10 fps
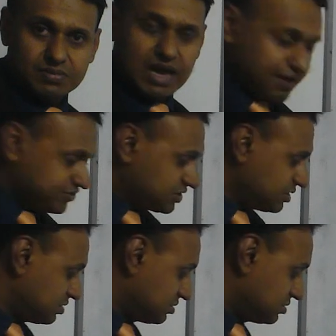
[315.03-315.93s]

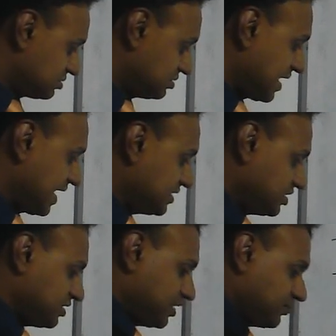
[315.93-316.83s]
After
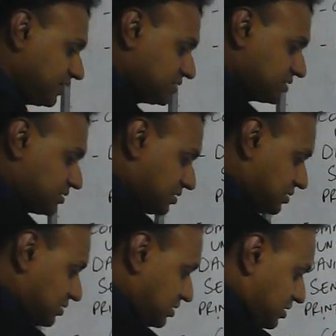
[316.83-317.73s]
1900s,
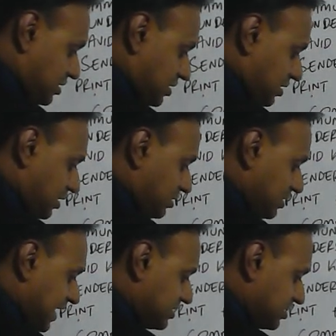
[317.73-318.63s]
in
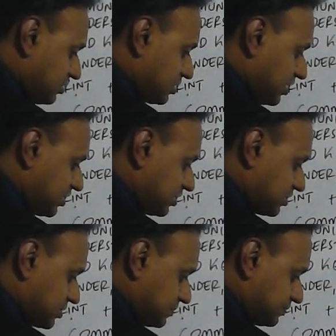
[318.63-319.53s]

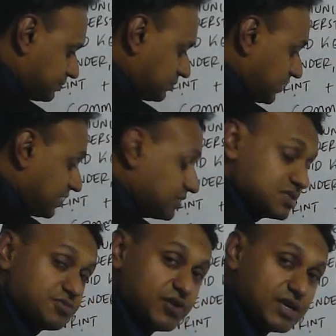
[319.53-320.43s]
1930s, and this
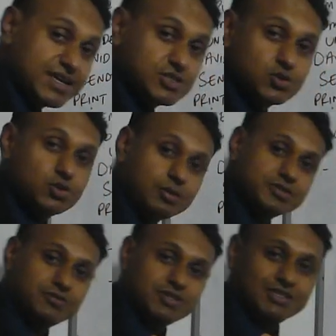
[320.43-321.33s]
is a very astute
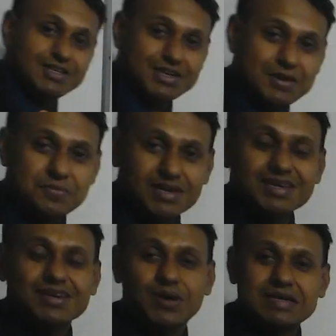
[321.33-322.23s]
observation that I'm
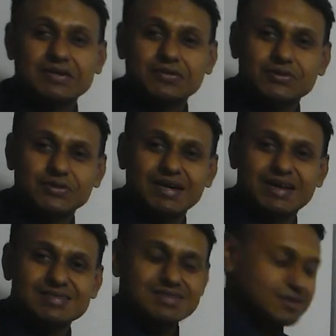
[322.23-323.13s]
making right now for you
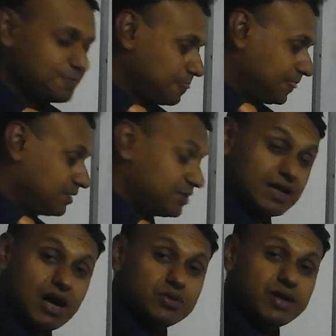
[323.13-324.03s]
guys, that
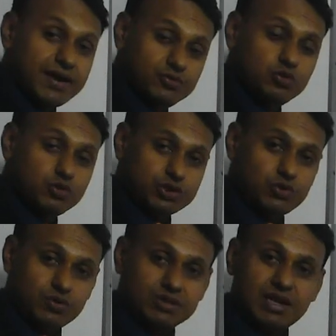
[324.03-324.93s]
how the evolution
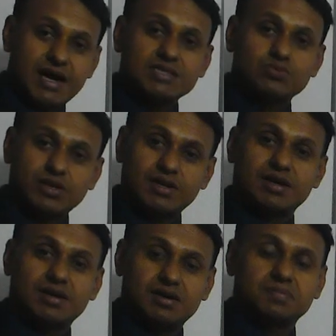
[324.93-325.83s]
over the last
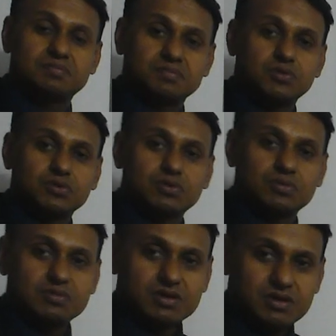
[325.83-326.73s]

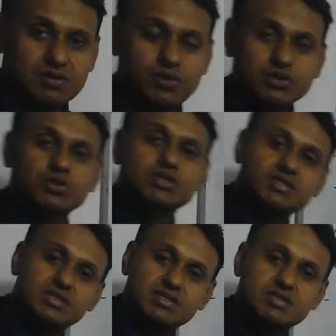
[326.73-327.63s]
120
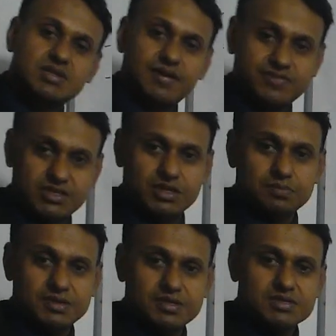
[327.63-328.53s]
years have
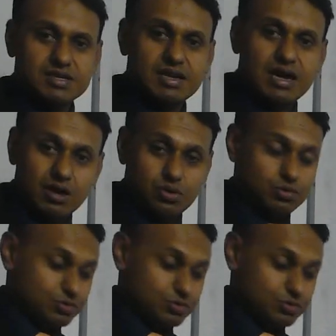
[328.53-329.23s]
taken place, and how